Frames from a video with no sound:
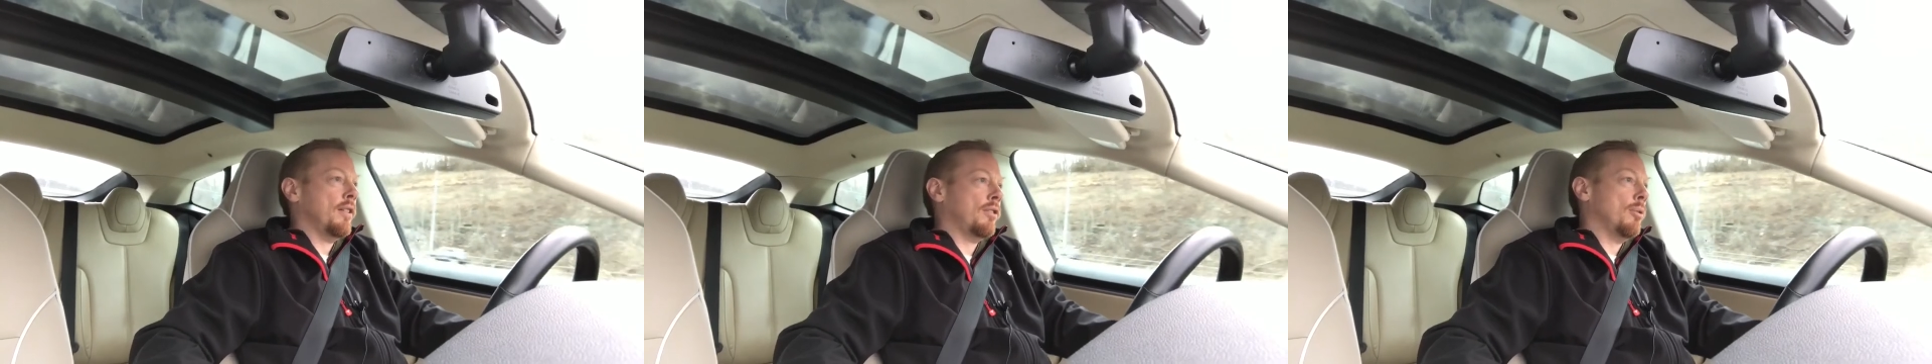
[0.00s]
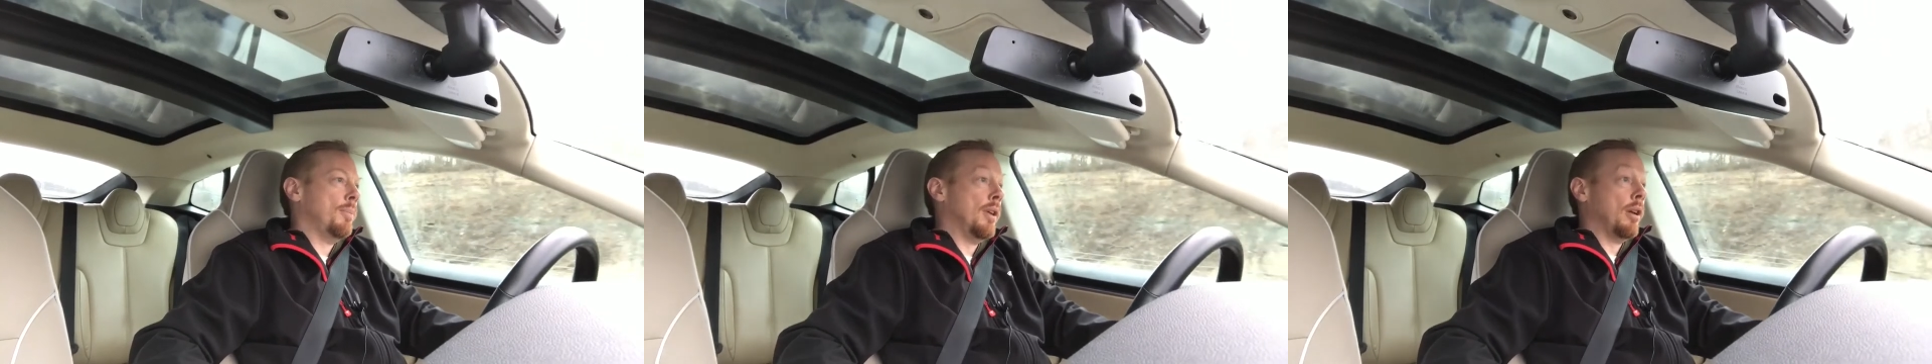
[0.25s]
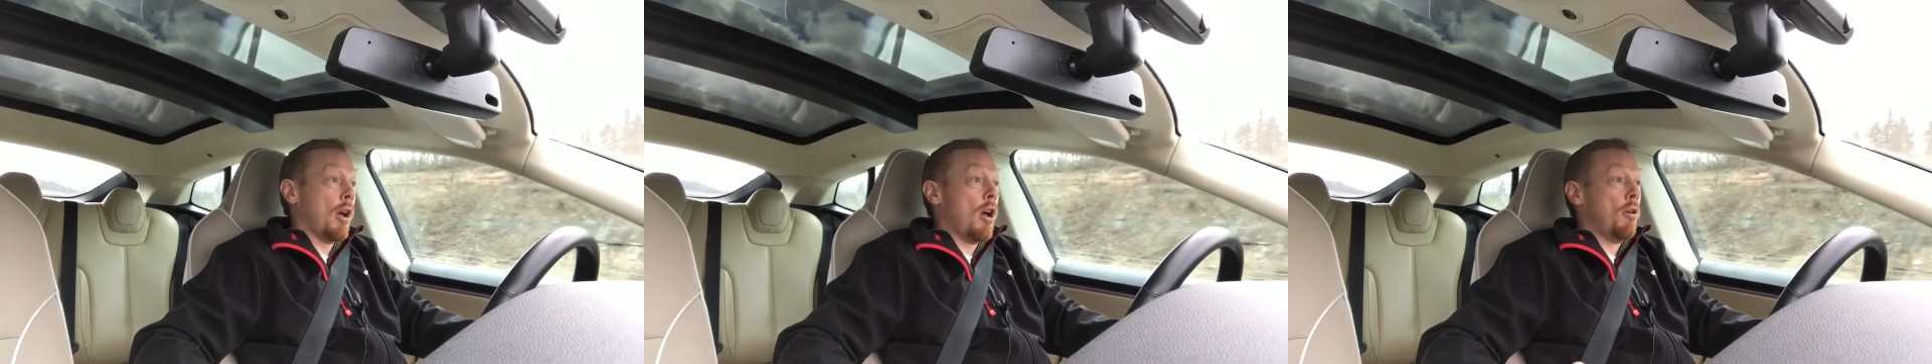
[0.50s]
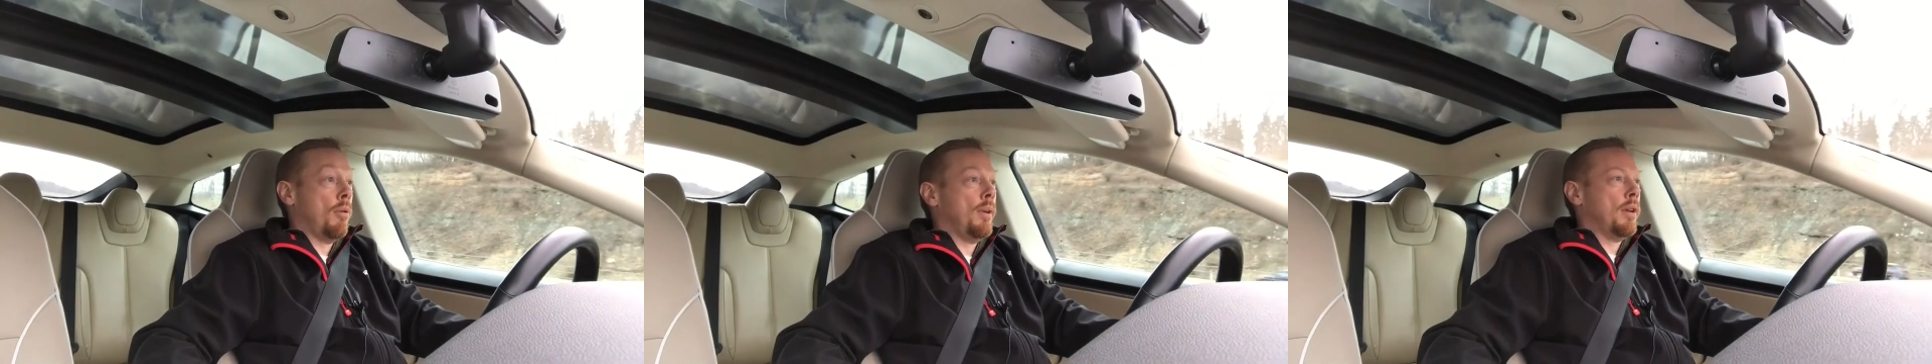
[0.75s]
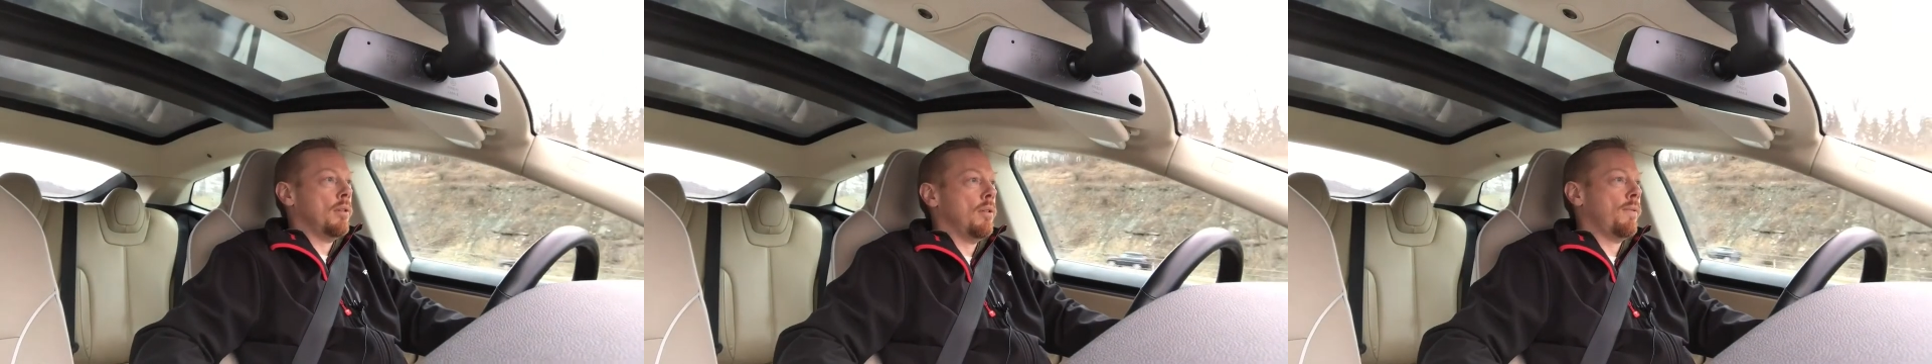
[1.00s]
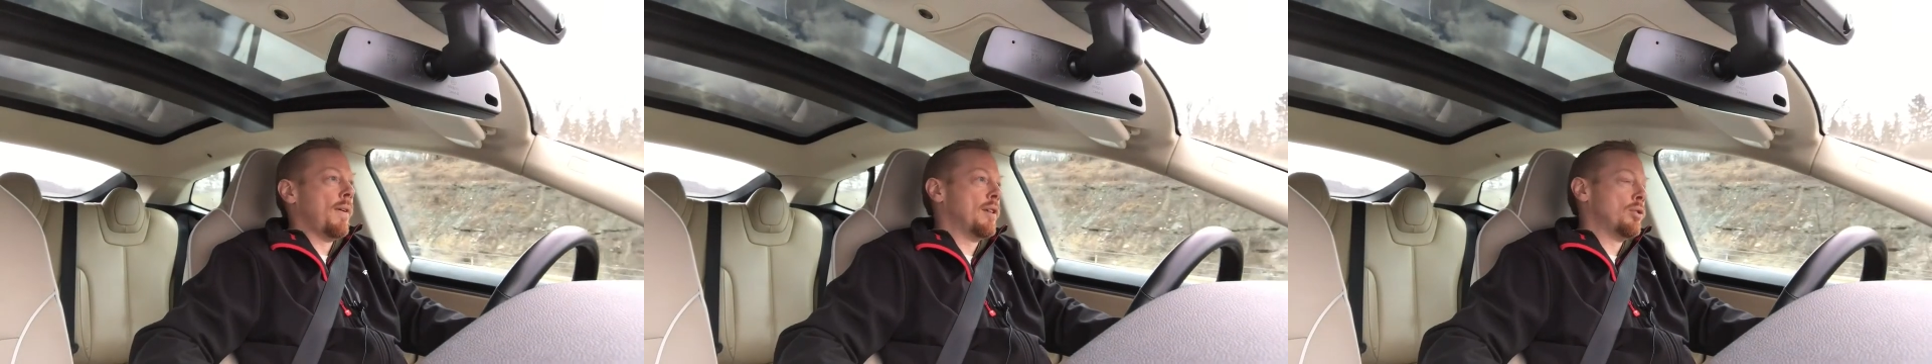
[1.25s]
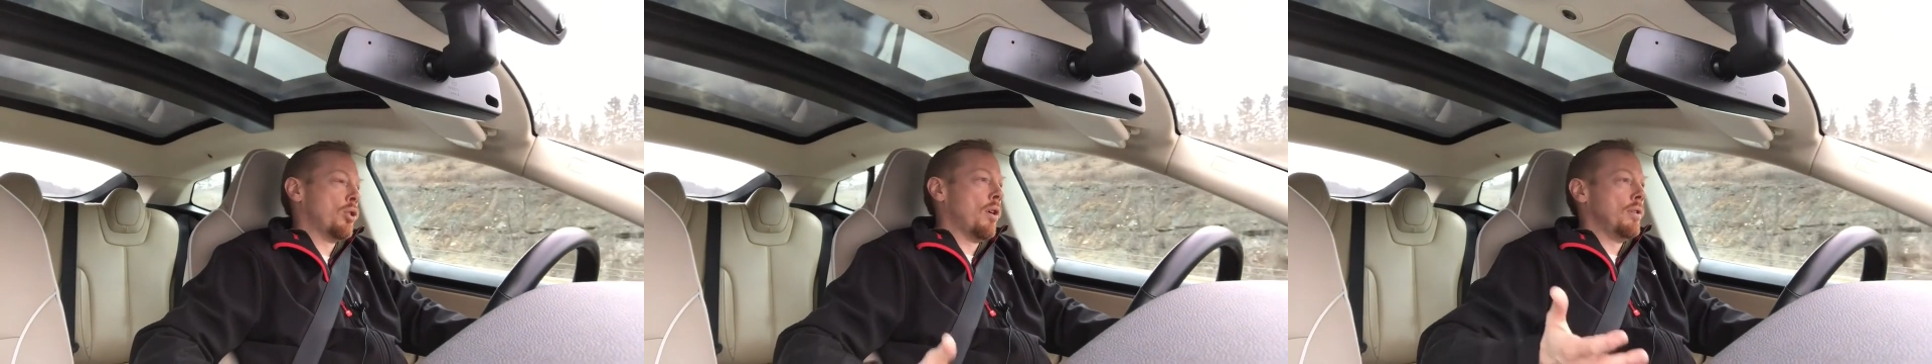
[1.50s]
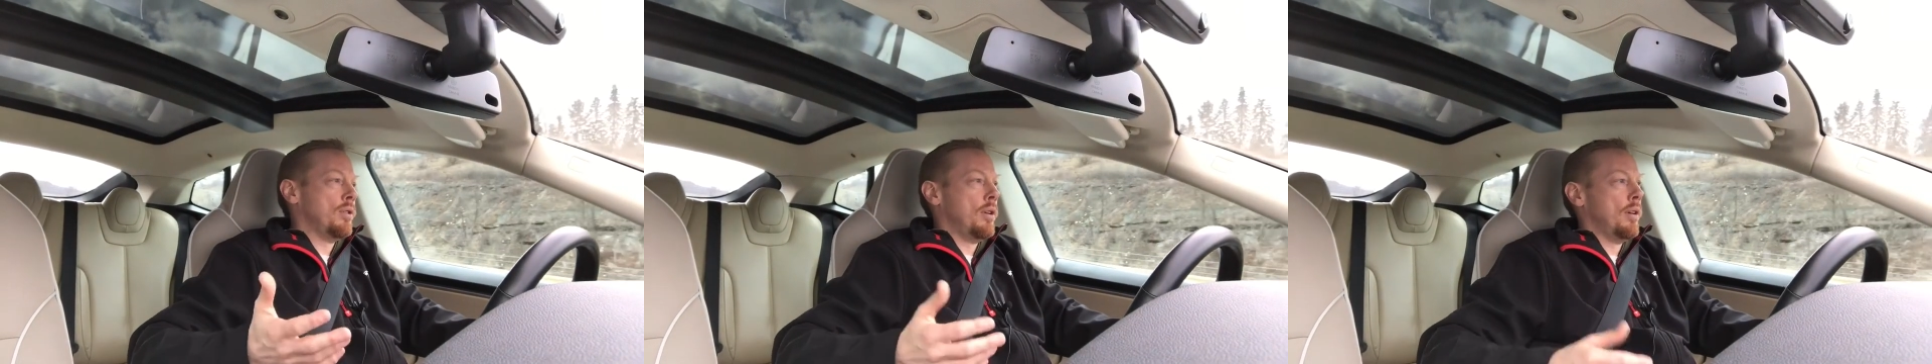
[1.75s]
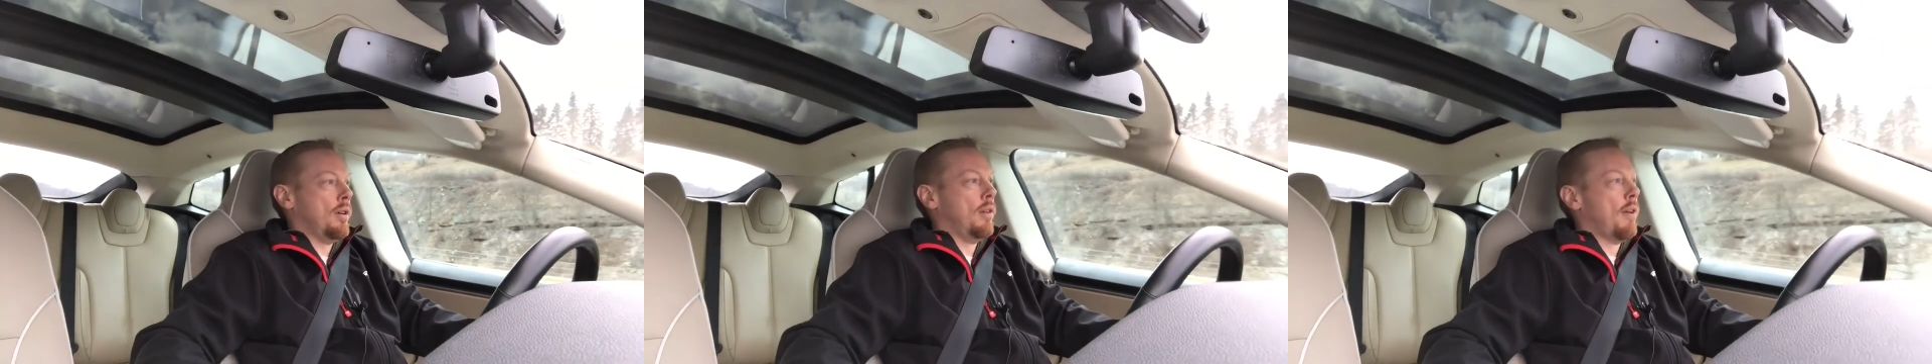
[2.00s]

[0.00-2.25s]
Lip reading: is they'll be like, oh, we can do fast charging and